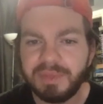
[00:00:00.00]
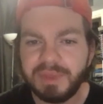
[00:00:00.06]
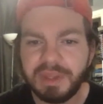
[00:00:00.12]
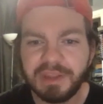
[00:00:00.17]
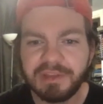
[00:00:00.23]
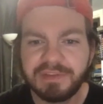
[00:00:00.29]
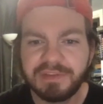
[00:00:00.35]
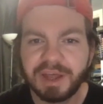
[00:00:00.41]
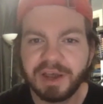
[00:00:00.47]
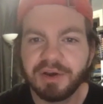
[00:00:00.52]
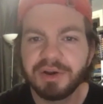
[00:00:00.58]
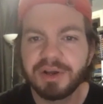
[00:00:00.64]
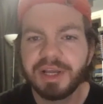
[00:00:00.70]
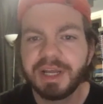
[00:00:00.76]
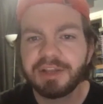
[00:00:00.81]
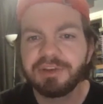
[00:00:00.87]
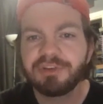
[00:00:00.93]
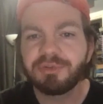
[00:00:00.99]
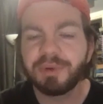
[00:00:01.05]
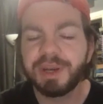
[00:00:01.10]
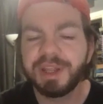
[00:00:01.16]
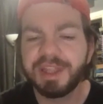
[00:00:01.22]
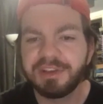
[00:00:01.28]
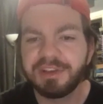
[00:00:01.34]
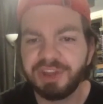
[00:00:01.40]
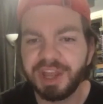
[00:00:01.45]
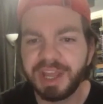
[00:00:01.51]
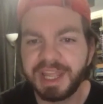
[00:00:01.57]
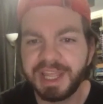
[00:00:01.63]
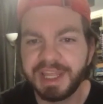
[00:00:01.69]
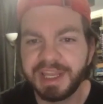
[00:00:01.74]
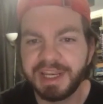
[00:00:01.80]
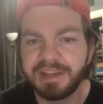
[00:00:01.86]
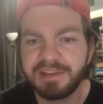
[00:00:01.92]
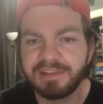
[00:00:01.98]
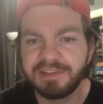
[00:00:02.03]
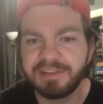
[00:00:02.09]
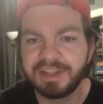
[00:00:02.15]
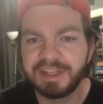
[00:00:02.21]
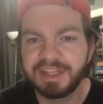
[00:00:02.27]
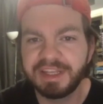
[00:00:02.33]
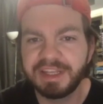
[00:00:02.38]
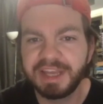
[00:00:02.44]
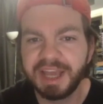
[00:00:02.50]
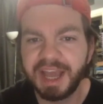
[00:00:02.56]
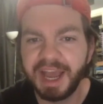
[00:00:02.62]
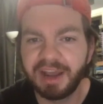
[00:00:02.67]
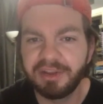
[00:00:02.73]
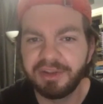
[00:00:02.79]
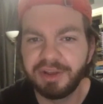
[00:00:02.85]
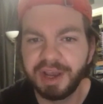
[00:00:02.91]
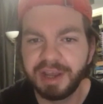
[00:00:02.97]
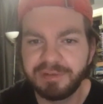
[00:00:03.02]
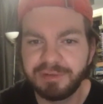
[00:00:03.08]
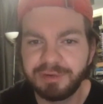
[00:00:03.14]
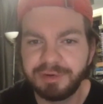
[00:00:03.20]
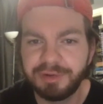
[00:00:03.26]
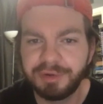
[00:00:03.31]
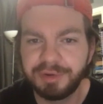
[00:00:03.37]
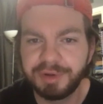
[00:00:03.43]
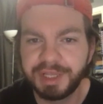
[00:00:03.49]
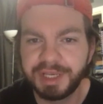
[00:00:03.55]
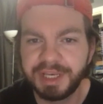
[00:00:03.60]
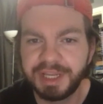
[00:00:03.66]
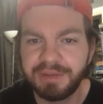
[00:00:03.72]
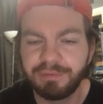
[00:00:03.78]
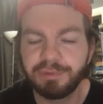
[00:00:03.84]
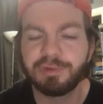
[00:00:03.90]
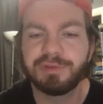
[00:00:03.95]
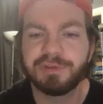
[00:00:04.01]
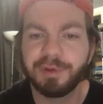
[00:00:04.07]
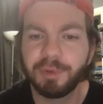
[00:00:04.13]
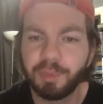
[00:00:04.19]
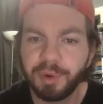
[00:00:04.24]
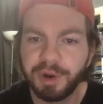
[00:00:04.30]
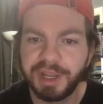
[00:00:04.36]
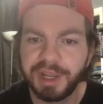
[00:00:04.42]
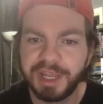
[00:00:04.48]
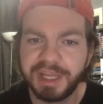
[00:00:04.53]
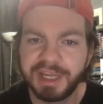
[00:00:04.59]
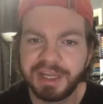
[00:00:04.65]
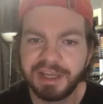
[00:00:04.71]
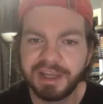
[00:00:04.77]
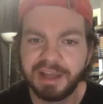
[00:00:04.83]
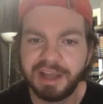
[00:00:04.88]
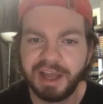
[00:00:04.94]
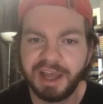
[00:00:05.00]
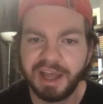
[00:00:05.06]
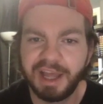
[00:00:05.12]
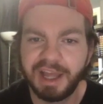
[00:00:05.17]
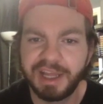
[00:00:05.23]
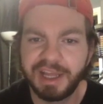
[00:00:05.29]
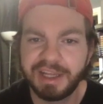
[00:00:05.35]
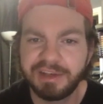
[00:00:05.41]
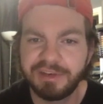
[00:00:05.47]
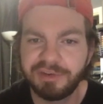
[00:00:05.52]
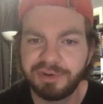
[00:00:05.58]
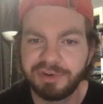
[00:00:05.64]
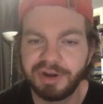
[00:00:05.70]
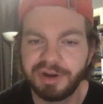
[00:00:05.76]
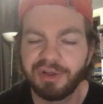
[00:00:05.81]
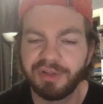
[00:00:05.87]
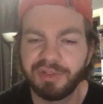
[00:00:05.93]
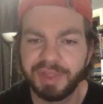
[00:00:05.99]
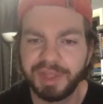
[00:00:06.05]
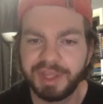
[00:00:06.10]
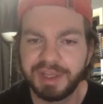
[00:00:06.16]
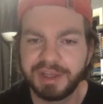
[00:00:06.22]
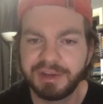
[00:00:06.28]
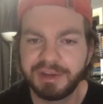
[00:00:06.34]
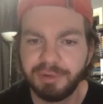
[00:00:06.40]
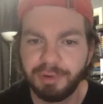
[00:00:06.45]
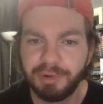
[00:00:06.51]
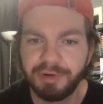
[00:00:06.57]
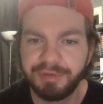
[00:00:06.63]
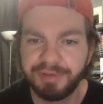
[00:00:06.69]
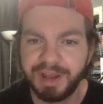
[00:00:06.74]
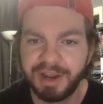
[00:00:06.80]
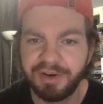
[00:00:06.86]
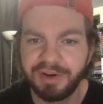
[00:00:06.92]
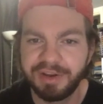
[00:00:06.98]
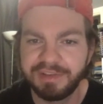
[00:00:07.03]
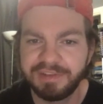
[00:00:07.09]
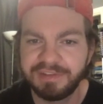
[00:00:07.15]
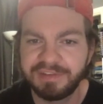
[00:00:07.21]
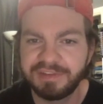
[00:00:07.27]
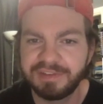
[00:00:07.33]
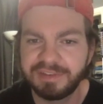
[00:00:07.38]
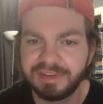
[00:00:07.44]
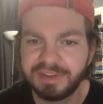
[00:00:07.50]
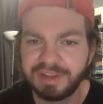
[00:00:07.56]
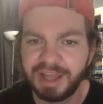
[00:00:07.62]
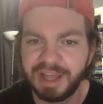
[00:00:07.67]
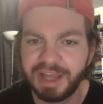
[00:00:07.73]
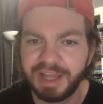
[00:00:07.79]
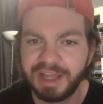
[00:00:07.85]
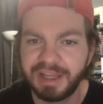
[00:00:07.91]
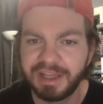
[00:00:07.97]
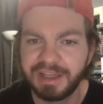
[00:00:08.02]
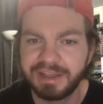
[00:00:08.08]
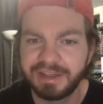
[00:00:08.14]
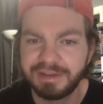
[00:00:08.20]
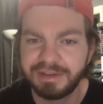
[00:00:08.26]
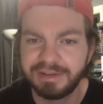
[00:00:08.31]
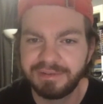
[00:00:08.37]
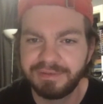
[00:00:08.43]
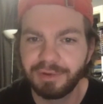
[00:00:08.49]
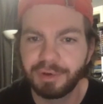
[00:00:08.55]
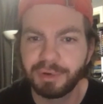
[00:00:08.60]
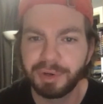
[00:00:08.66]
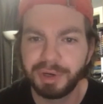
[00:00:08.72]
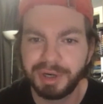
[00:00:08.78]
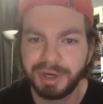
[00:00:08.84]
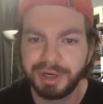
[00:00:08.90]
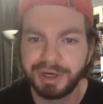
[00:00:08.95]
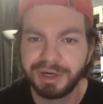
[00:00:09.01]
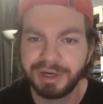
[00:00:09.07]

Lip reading: So just wanted to check in and see how you guys are doing, if you're still working during all the coronavirus furor.